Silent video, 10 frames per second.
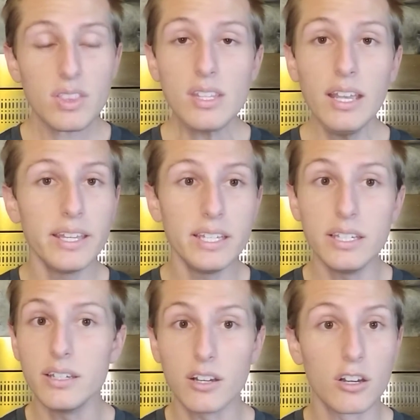
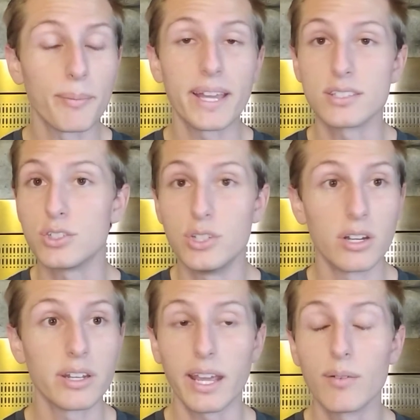he has
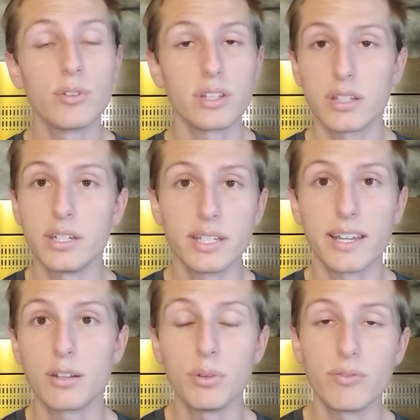done everything that he
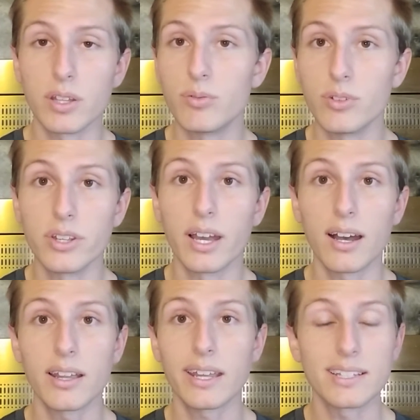can to be faithful to
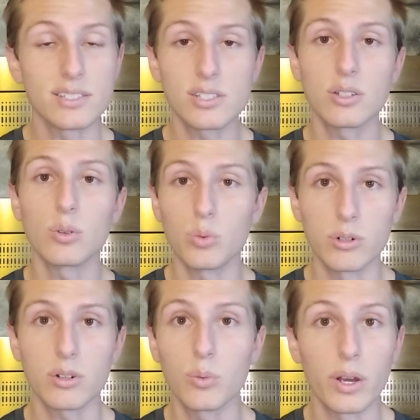God and still
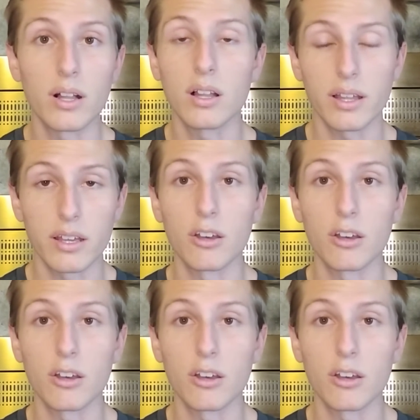work well